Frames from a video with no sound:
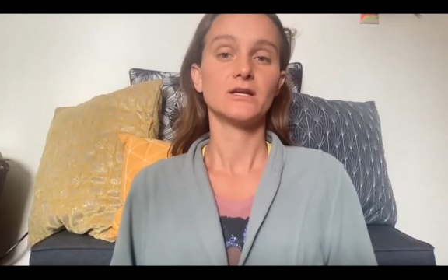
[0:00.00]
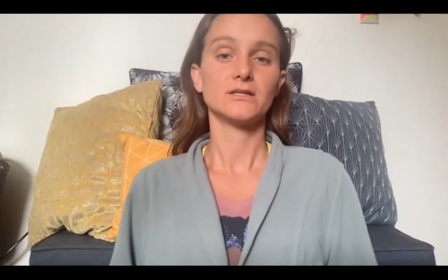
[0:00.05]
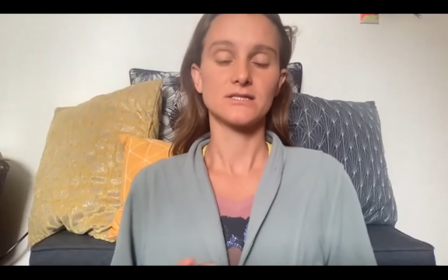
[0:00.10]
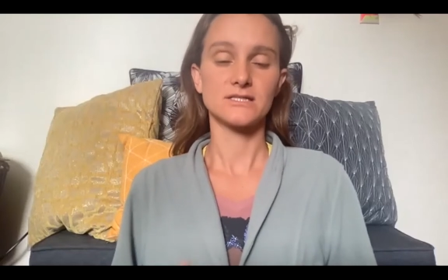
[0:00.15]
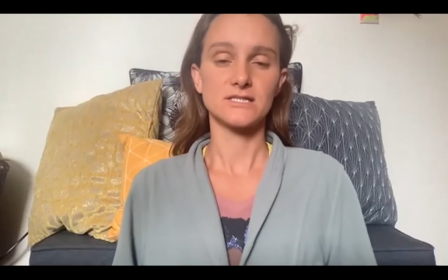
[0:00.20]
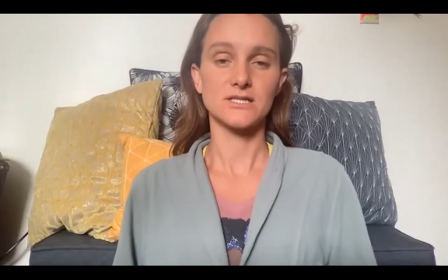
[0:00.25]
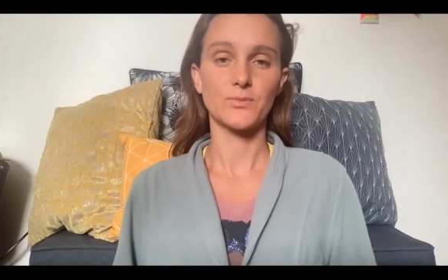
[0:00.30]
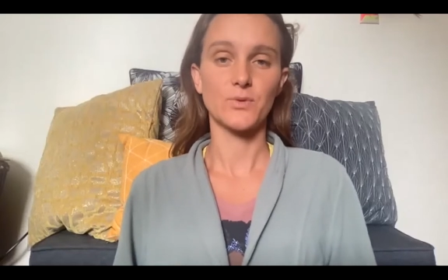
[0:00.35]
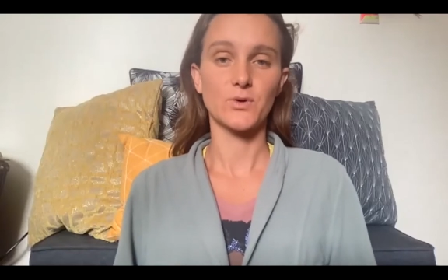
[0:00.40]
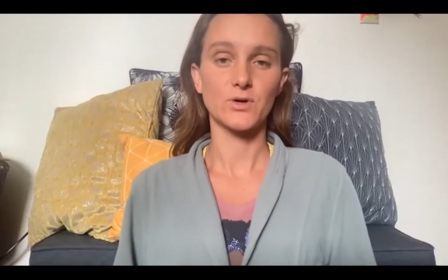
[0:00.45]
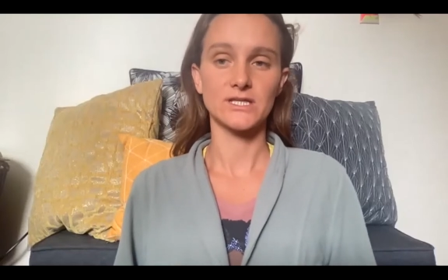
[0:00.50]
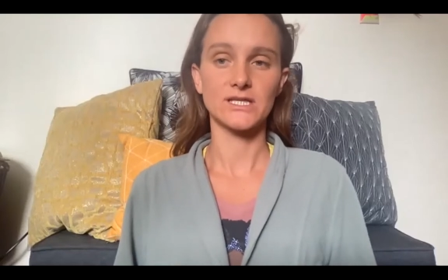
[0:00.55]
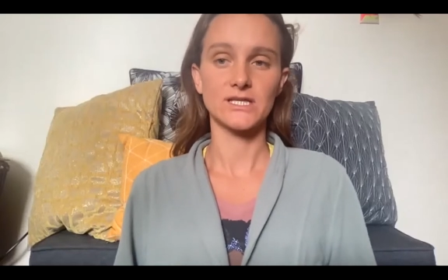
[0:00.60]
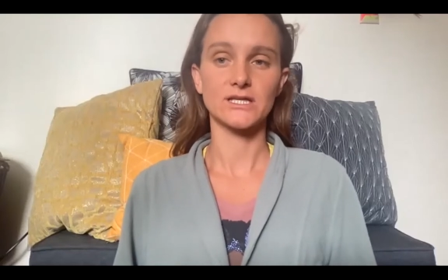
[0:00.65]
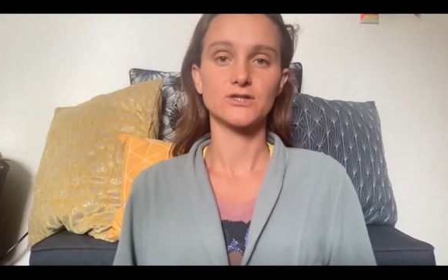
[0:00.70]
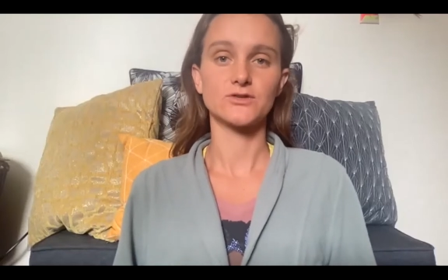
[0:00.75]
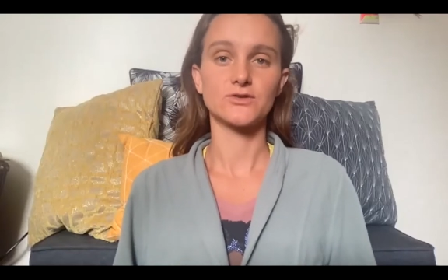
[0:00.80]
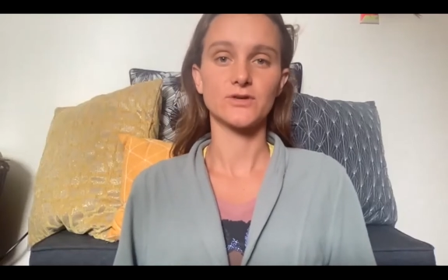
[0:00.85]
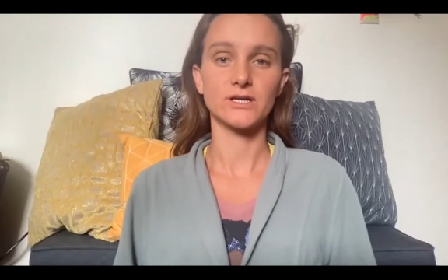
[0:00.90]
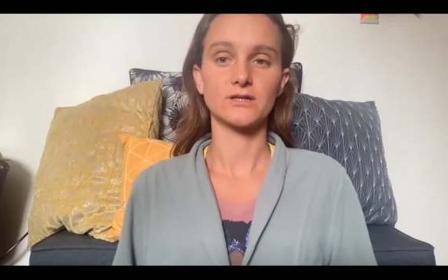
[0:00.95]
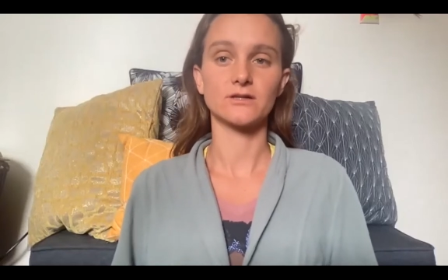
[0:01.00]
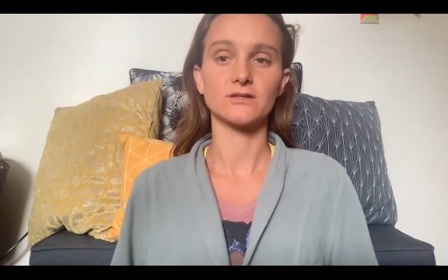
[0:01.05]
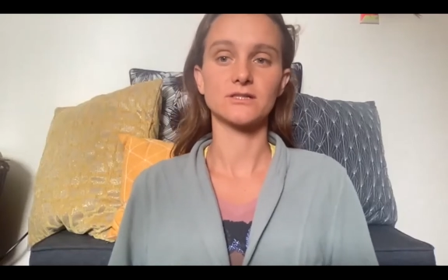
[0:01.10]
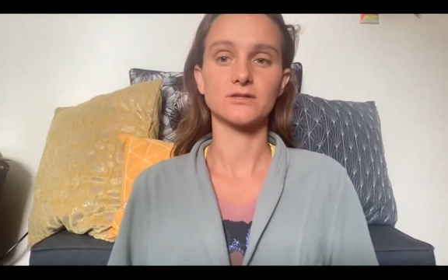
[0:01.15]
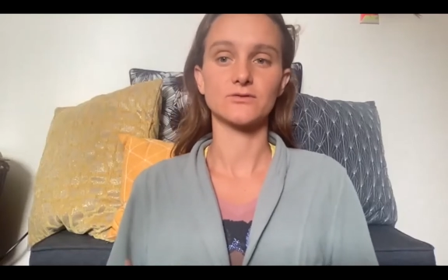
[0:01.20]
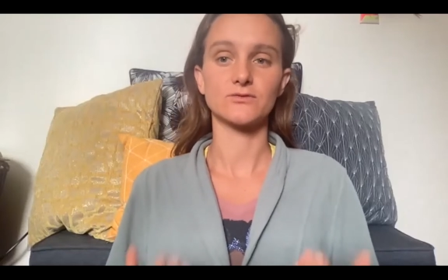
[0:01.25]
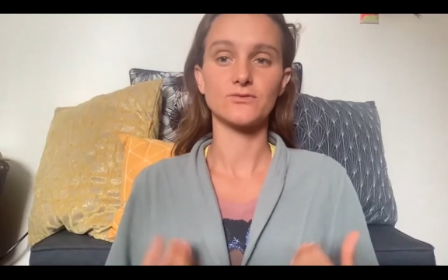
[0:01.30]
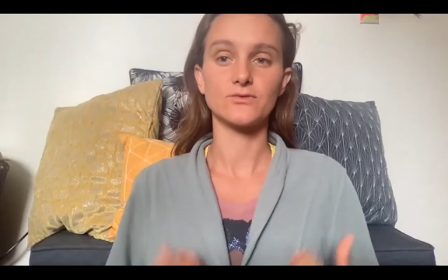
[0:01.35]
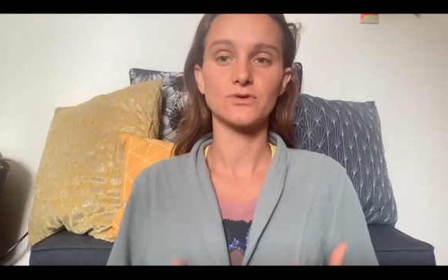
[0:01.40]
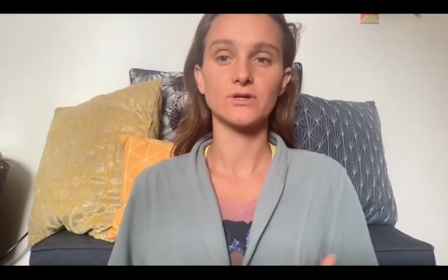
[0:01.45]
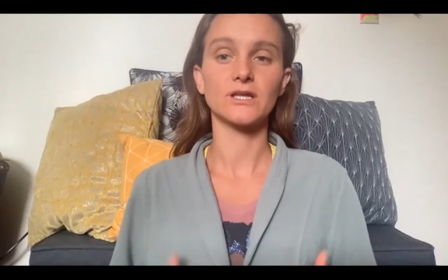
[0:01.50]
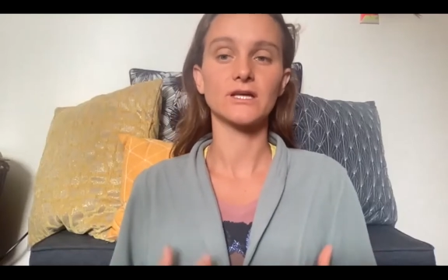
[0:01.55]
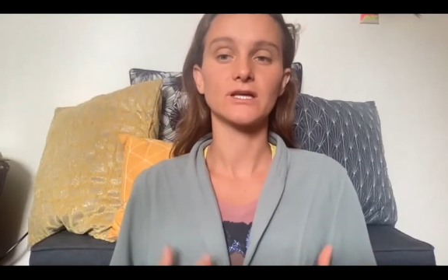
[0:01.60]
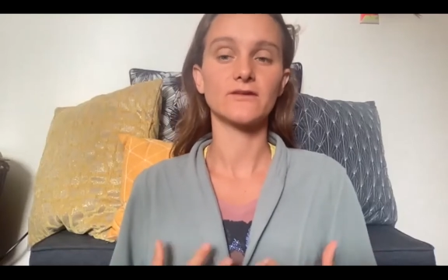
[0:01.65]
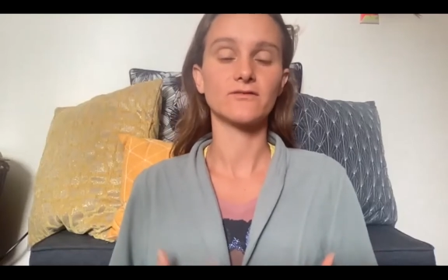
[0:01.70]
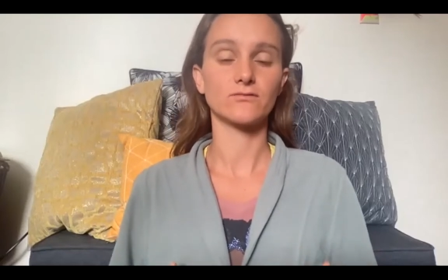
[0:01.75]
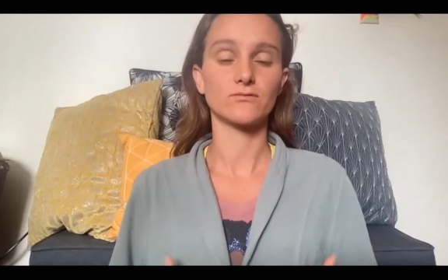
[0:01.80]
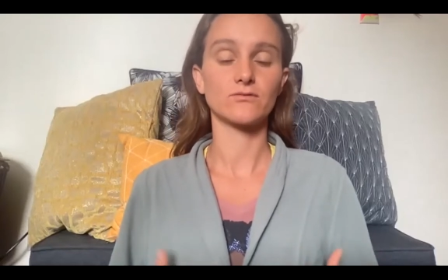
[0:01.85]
to support the adrenals and really,